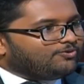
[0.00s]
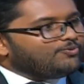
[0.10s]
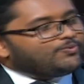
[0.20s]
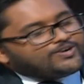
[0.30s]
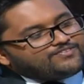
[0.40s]

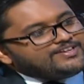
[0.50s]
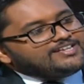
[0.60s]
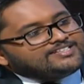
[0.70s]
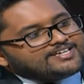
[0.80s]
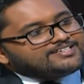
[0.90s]

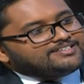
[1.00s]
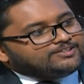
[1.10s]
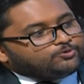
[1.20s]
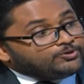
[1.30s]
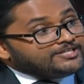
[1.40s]

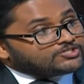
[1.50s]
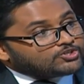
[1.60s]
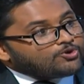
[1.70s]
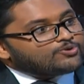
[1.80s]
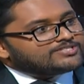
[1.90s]
who
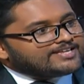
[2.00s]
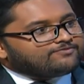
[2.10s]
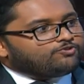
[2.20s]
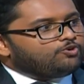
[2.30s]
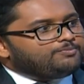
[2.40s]
disclosed that
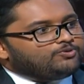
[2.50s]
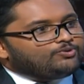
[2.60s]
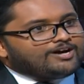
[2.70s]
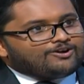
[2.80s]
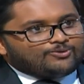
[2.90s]

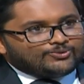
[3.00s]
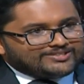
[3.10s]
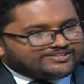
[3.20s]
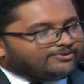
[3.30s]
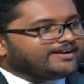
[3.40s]
formula or
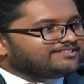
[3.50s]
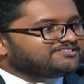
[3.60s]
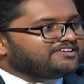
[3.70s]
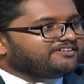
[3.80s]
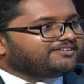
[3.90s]
the trade
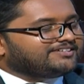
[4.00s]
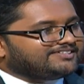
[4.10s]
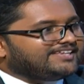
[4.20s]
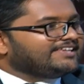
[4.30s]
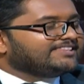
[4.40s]
secret
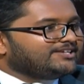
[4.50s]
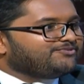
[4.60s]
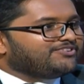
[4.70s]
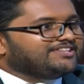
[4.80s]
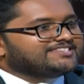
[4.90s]
take the
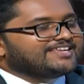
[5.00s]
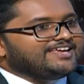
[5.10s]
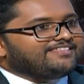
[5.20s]
defense